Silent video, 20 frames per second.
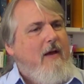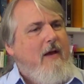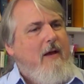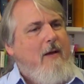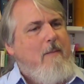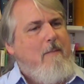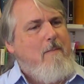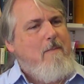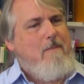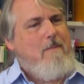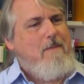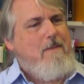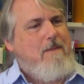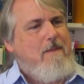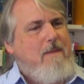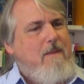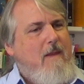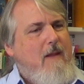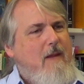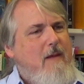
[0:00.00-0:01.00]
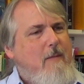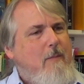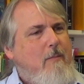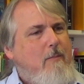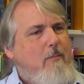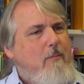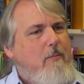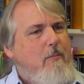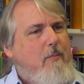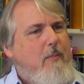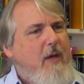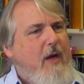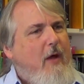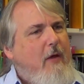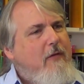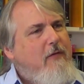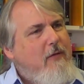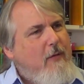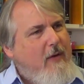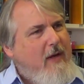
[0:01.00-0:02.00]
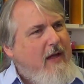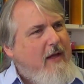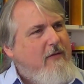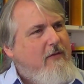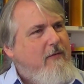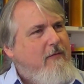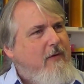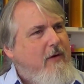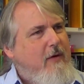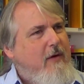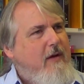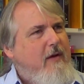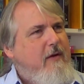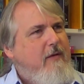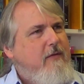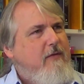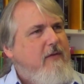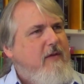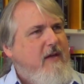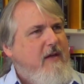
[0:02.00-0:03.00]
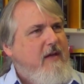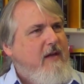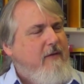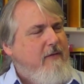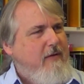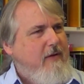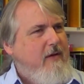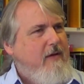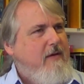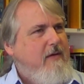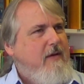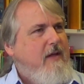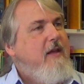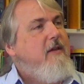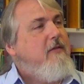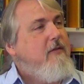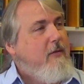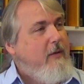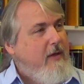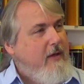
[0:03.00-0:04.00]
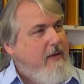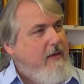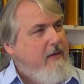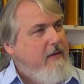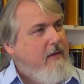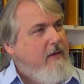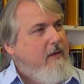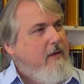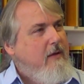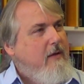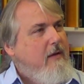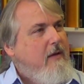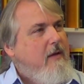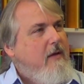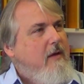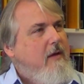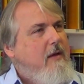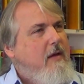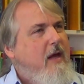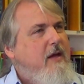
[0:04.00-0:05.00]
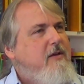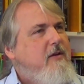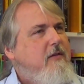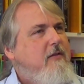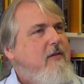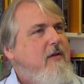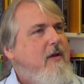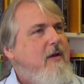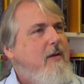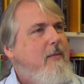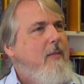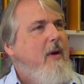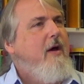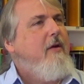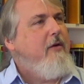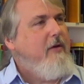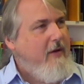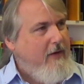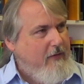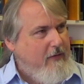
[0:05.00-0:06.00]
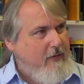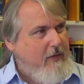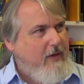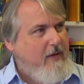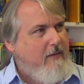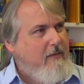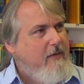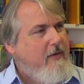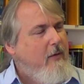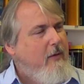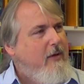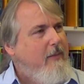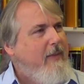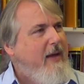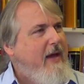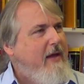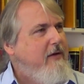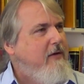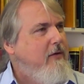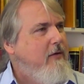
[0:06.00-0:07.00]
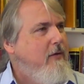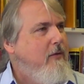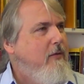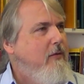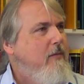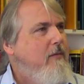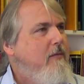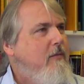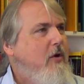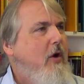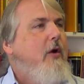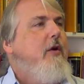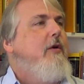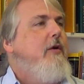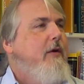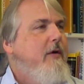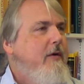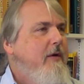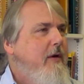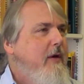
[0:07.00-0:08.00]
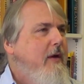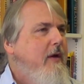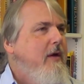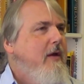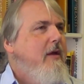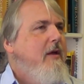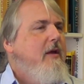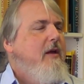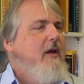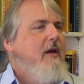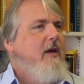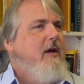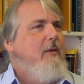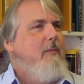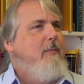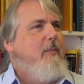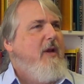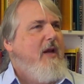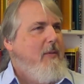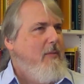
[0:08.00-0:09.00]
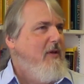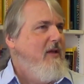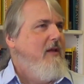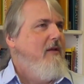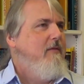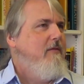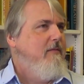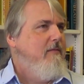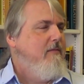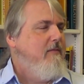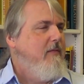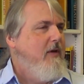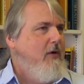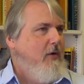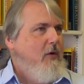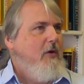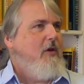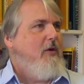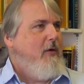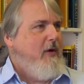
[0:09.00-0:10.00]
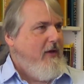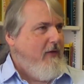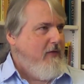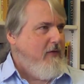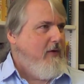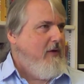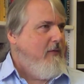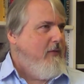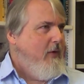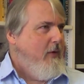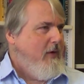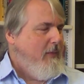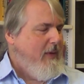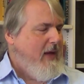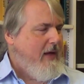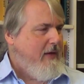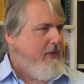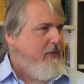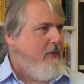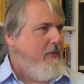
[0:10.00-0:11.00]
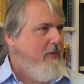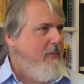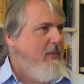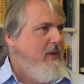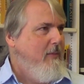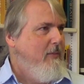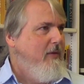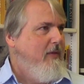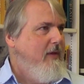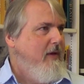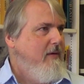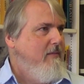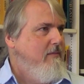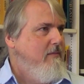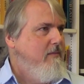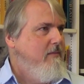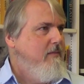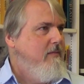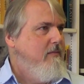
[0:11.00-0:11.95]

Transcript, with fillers: But also it has a very significant history. Not just a modern history, going back to Gardner, but I believe an earlier history, going back through the people that